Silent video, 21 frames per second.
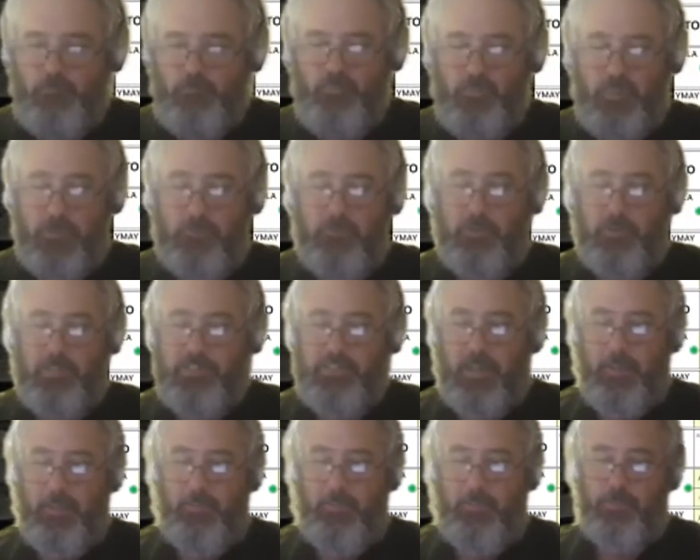for
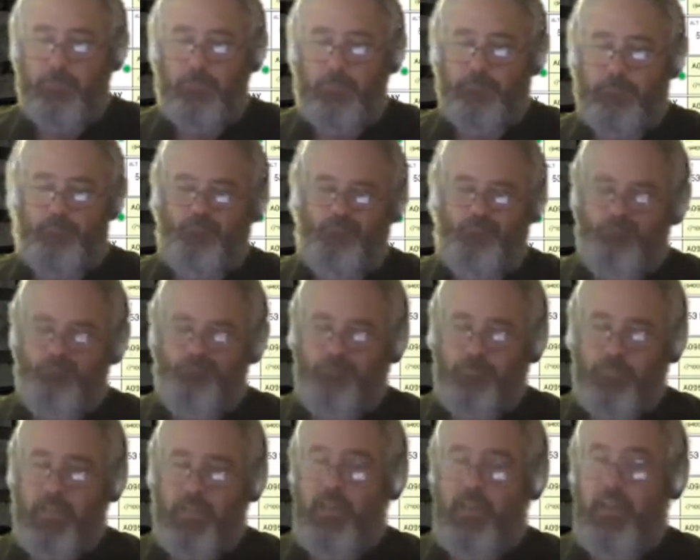example,
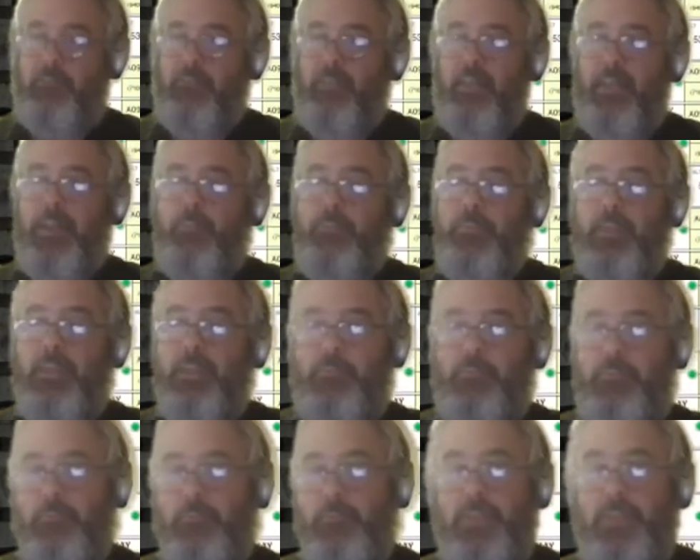and have that up there,
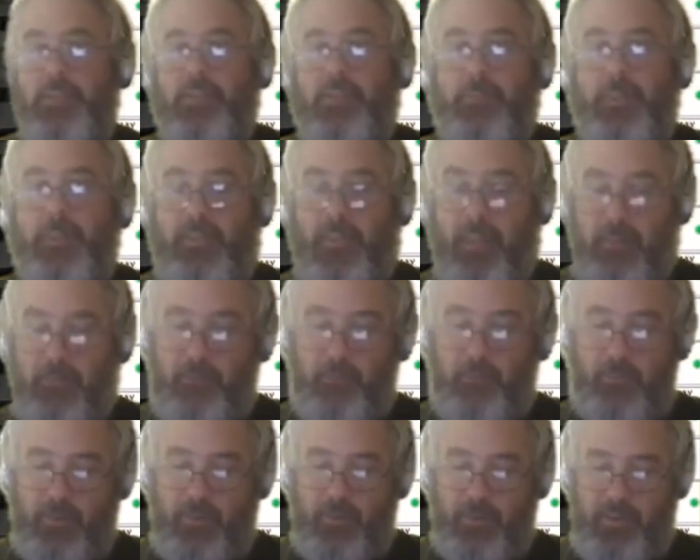and we just pick that
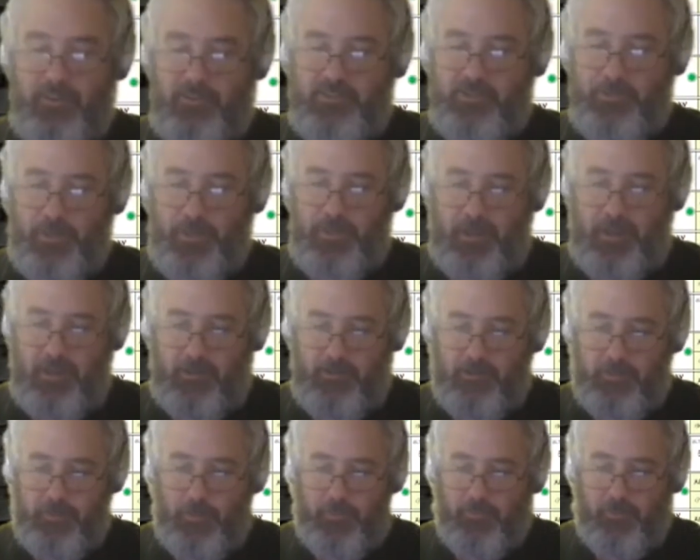from the nearest METAR as
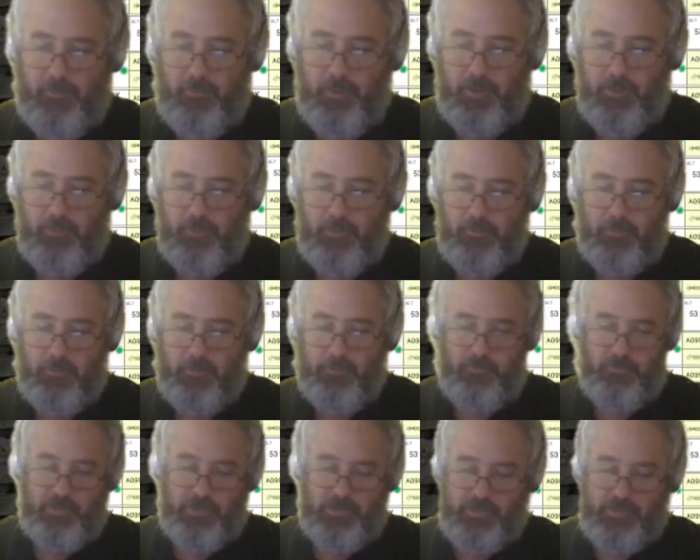we fly along,
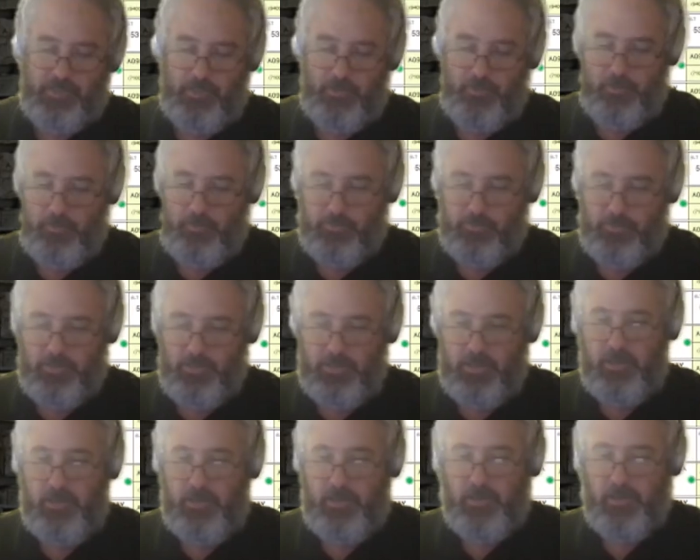for example.
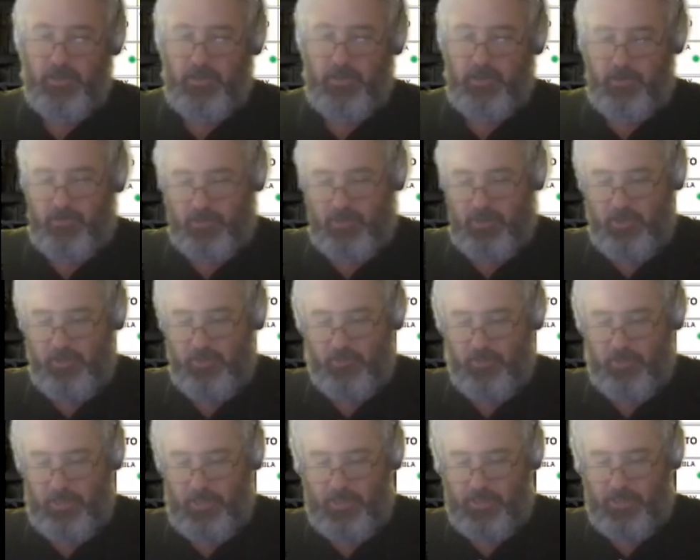Current
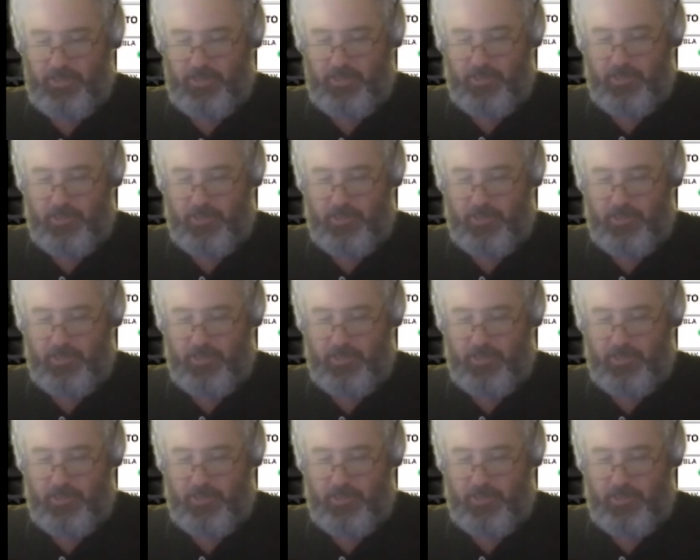QNH,